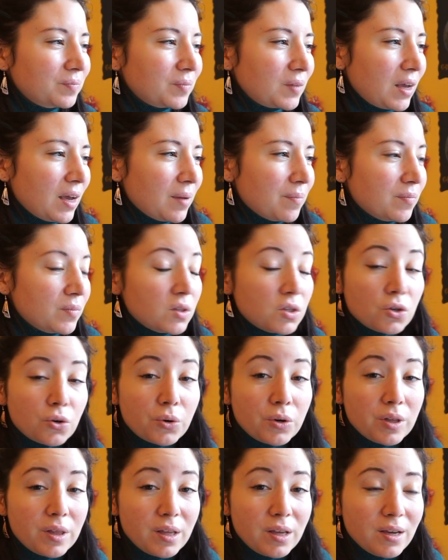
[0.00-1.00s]
Okay,
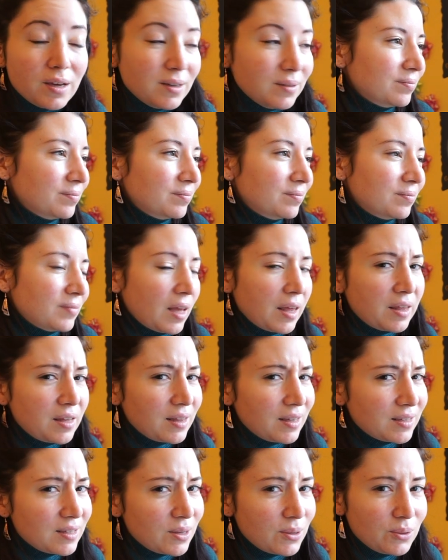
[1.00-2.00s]
Dorothea. I think
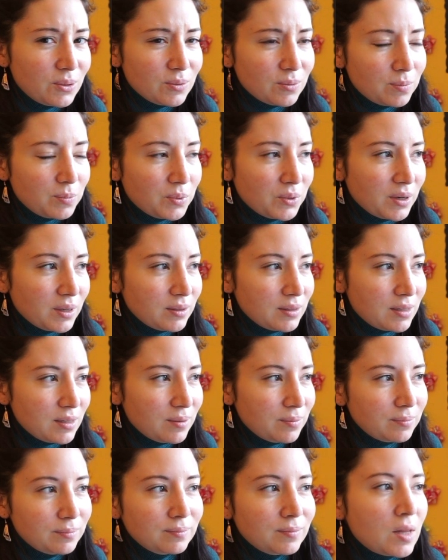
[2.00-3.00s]
that's how you pronounce
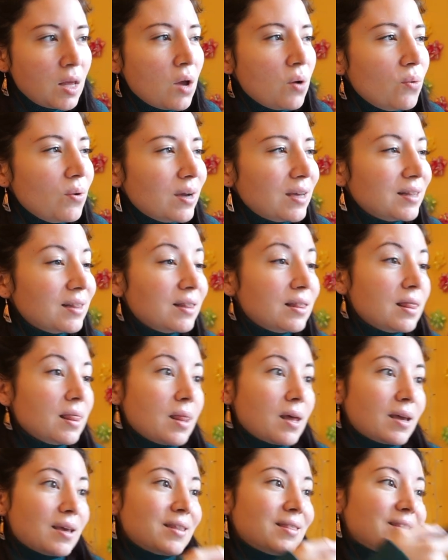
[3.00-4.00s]
it. Oh, I
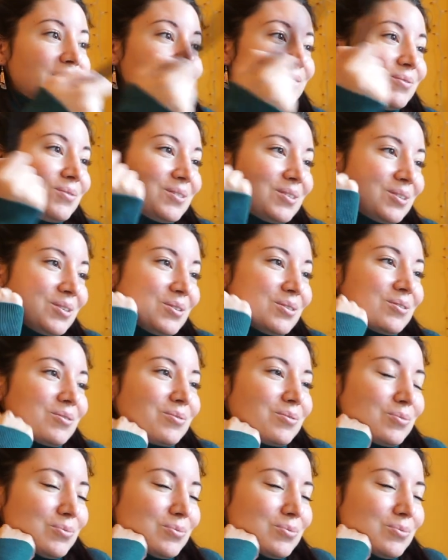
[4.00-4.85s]
like this video.